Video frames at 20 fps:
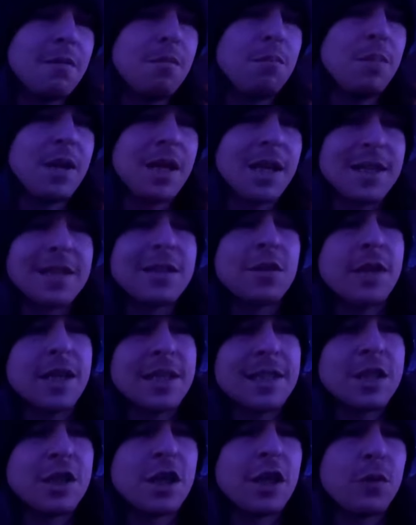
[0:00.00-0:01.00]
because there
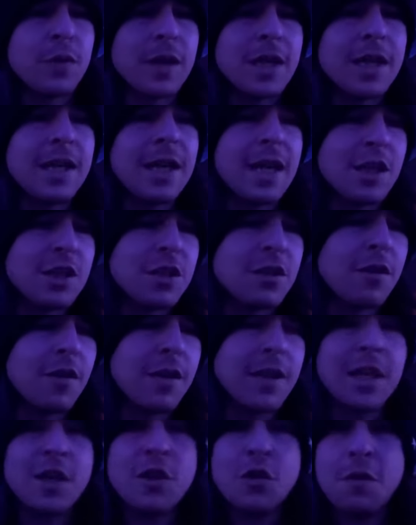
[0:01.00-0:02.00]
is a genuine connection there
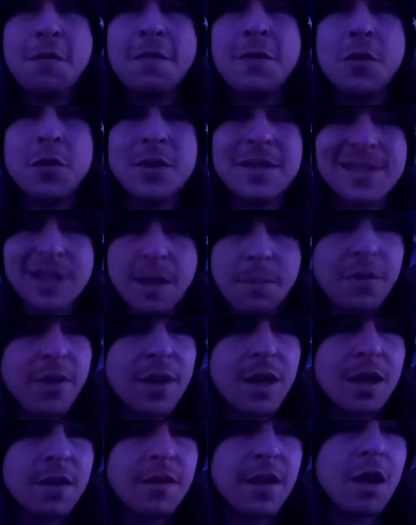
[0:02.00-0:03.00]
that they do feel something,